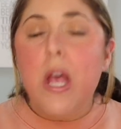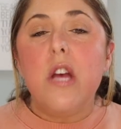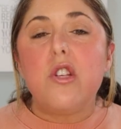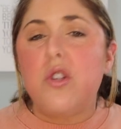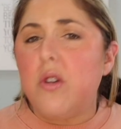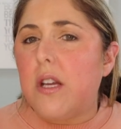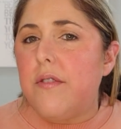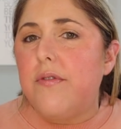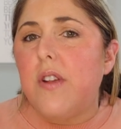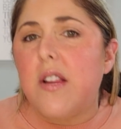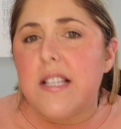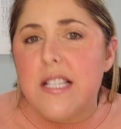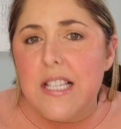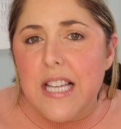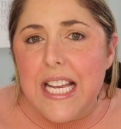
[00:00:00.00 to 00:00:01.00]
so you can feel a
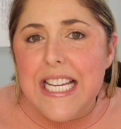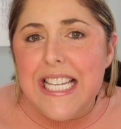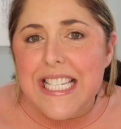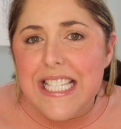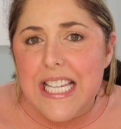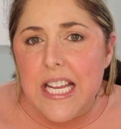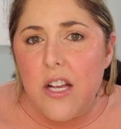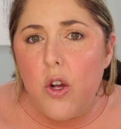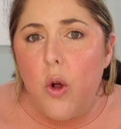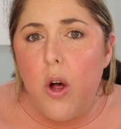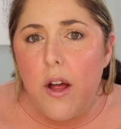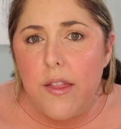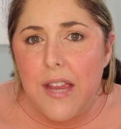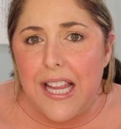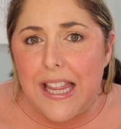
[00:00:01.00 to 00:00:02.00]
slight tingle
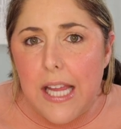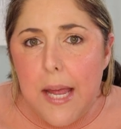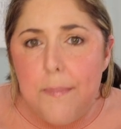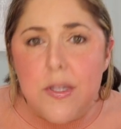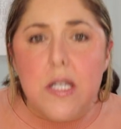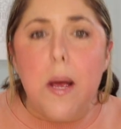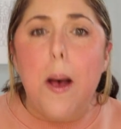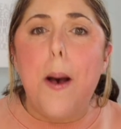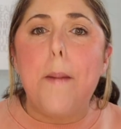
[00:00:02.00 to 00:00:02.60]
on the lips,